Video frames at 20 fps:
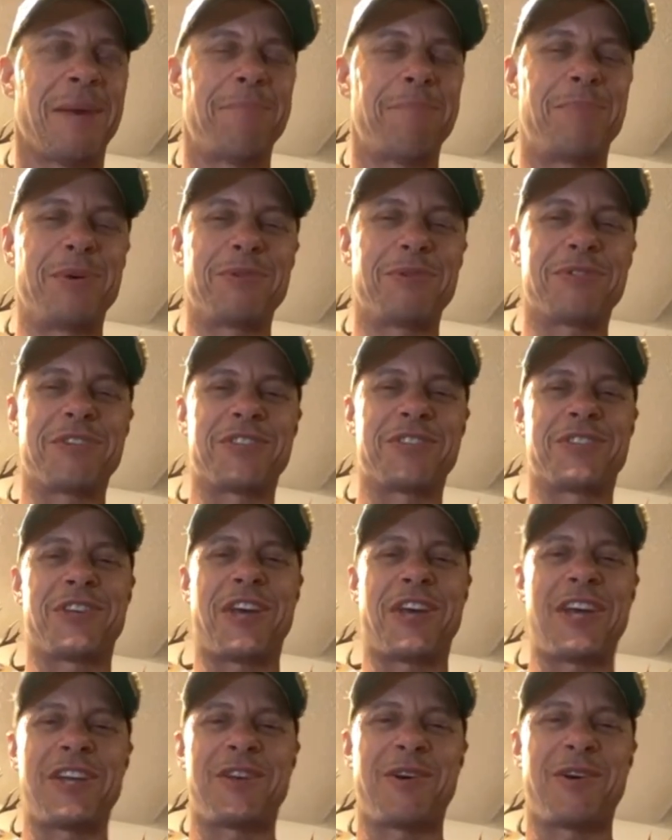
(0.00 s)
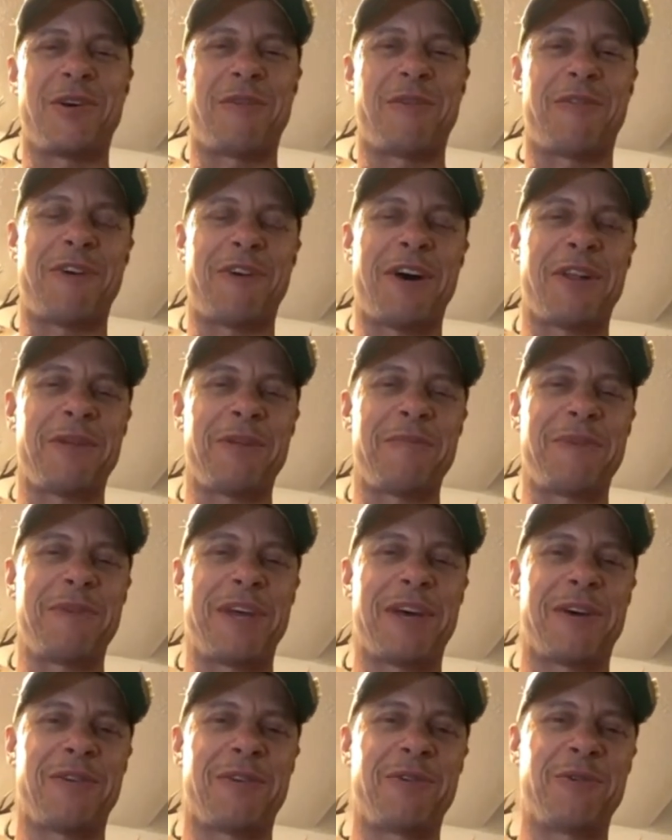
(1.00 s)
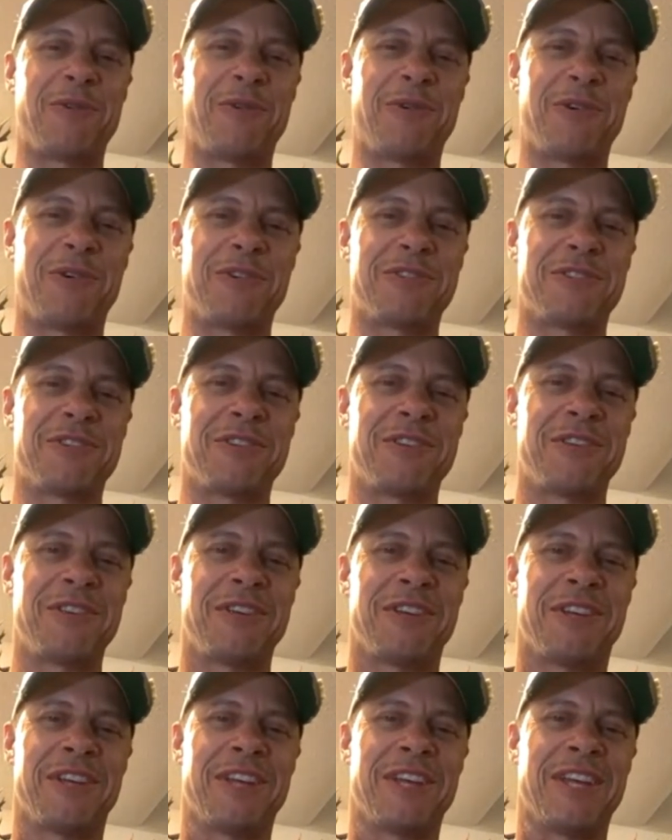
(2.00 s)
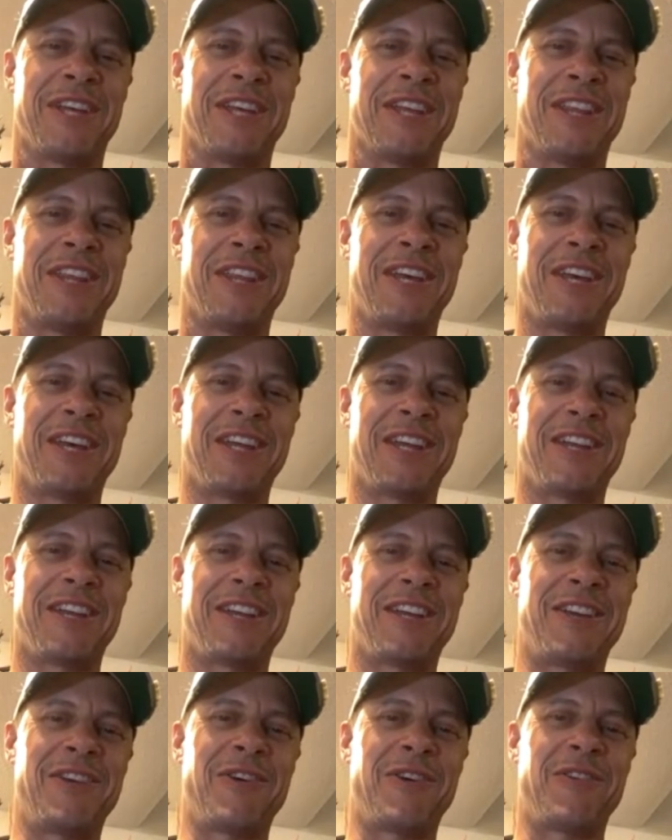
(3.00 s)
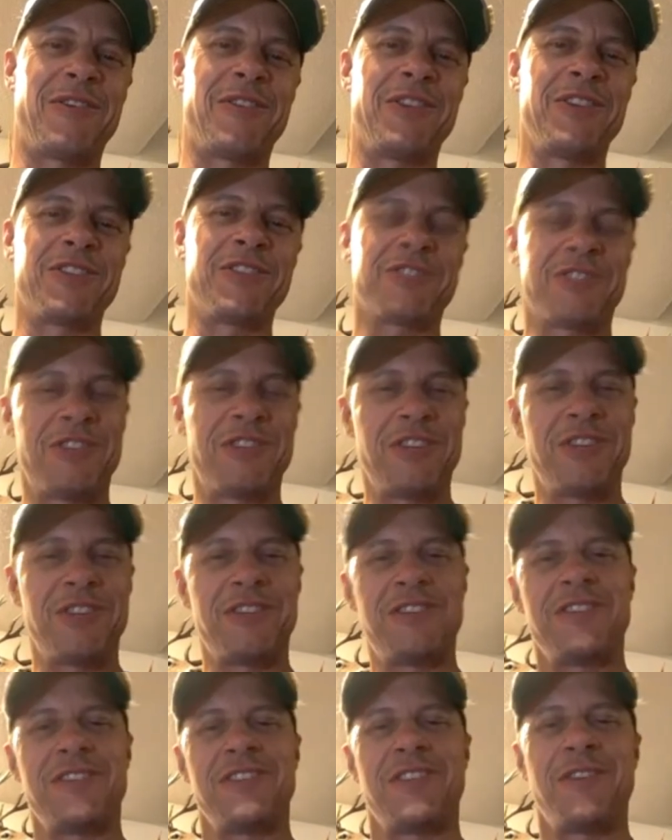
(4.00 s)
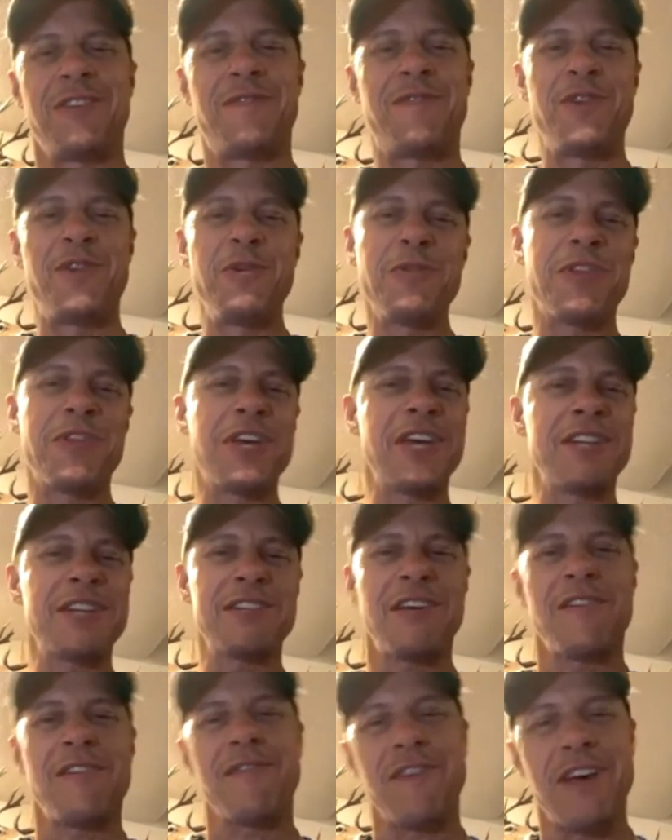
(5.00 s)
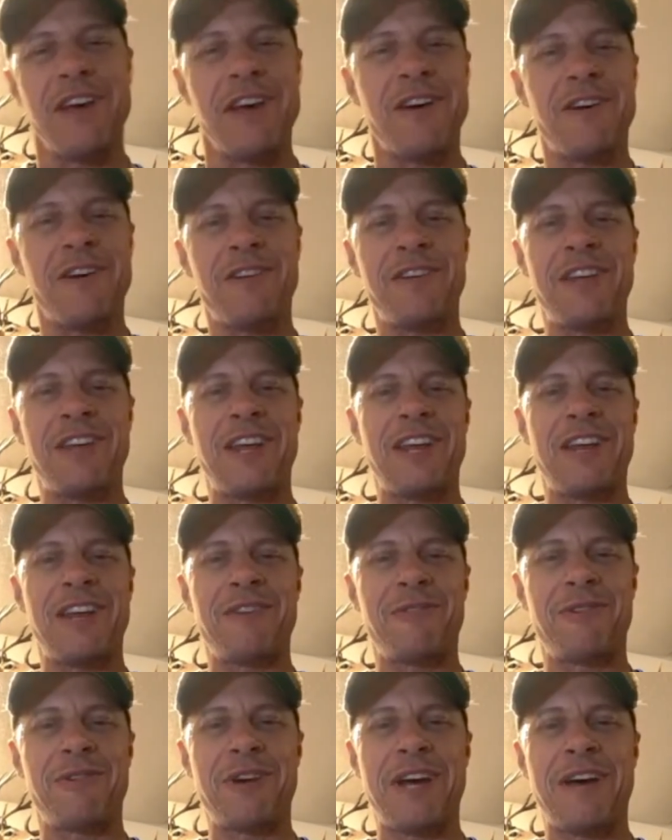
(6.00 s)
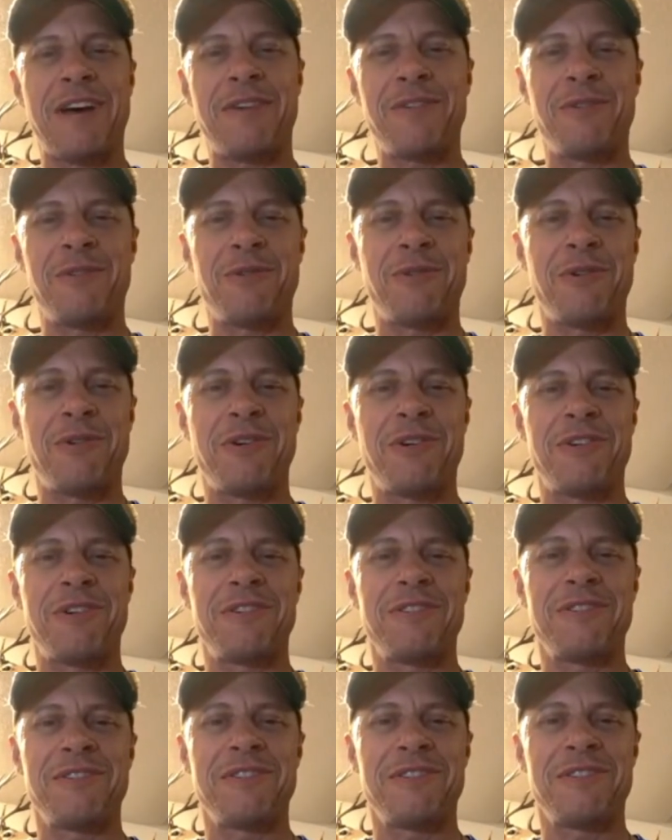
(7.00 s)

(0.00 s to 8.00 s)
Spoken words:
I built a site called Follow Me Outdoors that, just the few things I found that were outdoor,